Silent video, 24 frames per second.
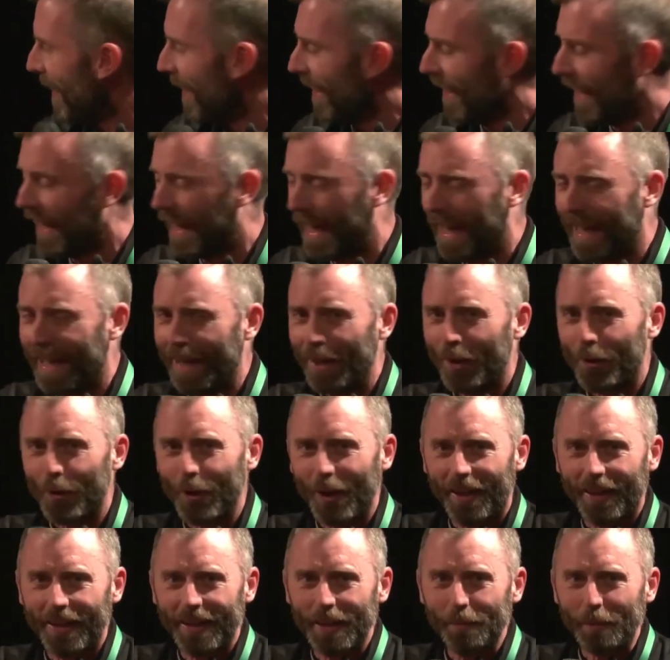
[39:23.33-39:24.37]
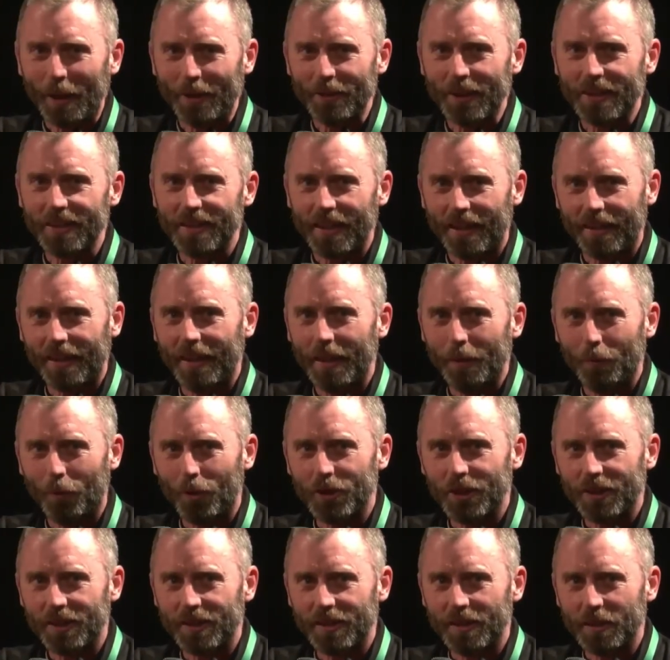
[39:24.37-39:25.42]
online about exactly
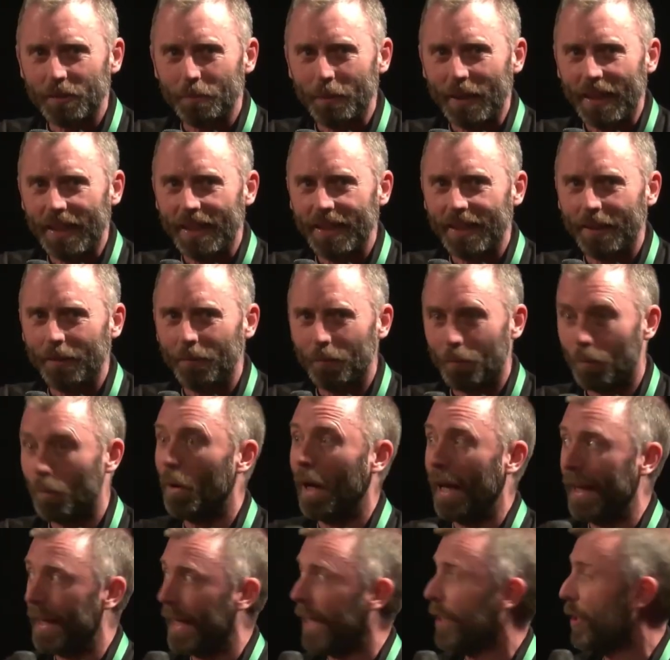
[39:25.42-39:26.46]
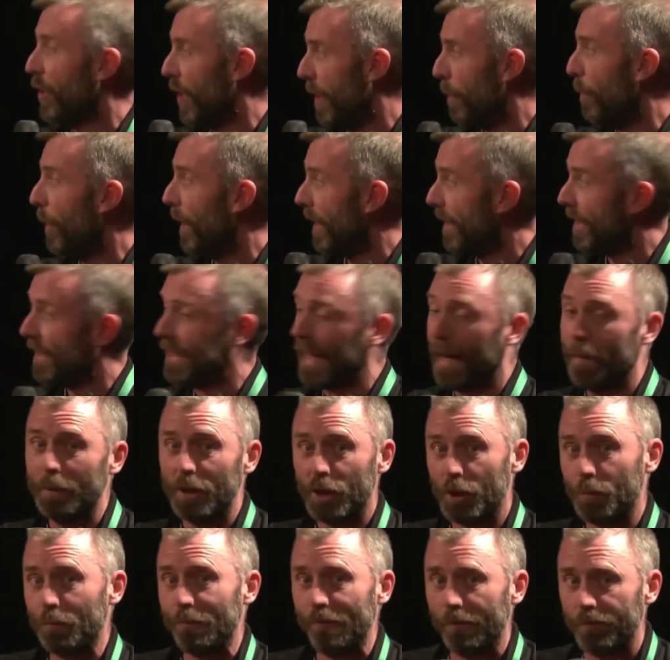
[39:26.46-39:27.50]
what does this mean, and actually, will it
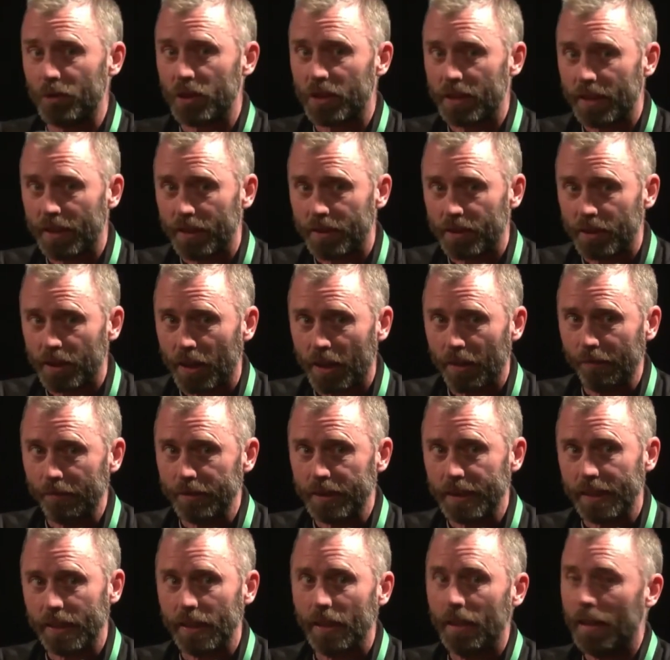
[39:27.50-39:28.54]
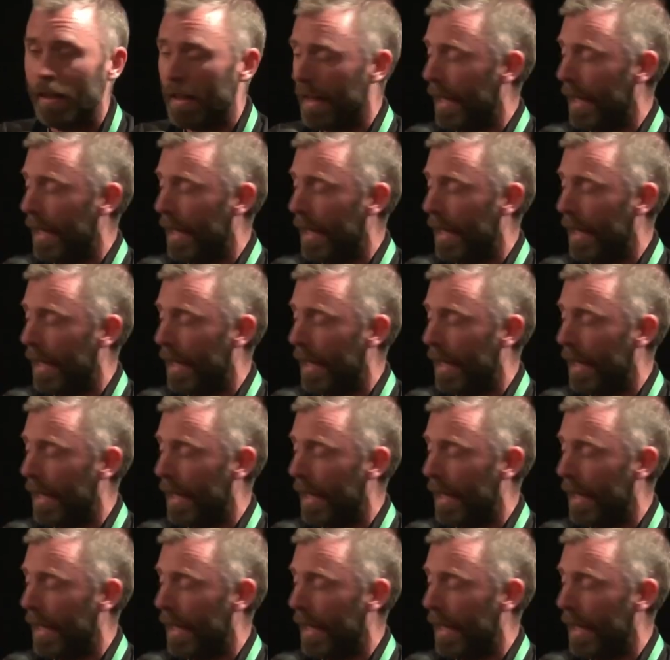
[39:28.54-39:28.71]
damage privacy and security?